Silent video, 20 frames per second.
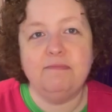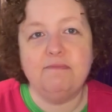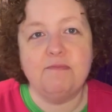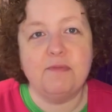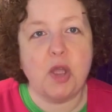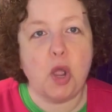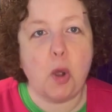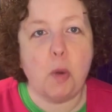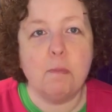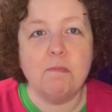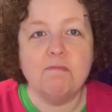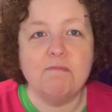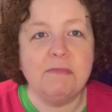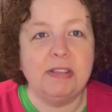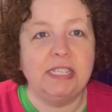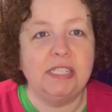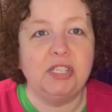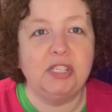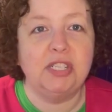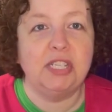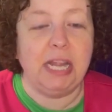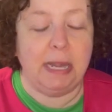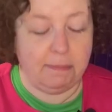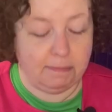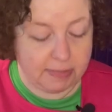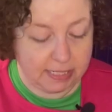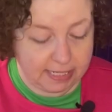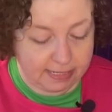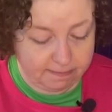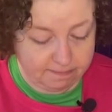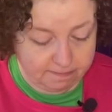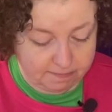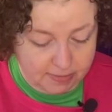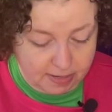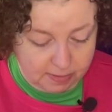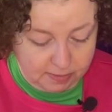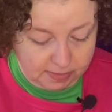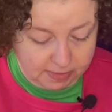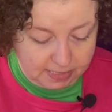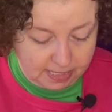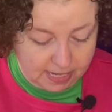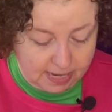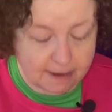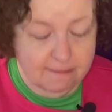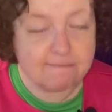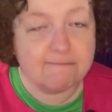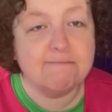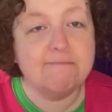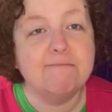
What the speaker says: No, it's just empty. And I was like,